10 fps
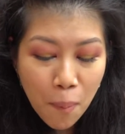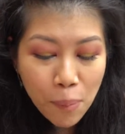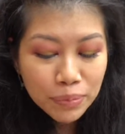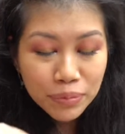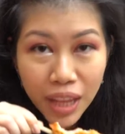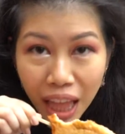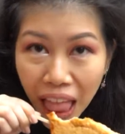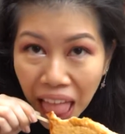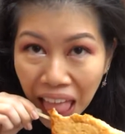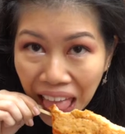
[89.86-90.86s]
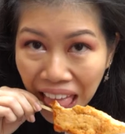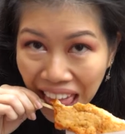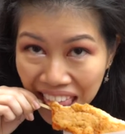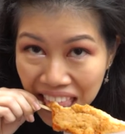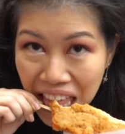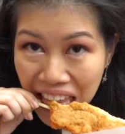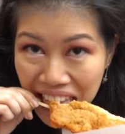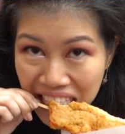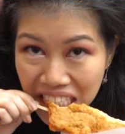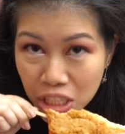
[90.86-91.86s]
What was it, ten dollars? Oh, that's
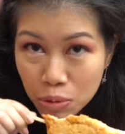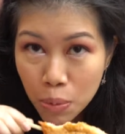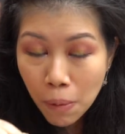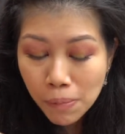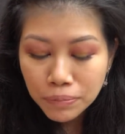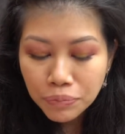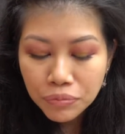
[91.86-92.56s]
the, the real crab.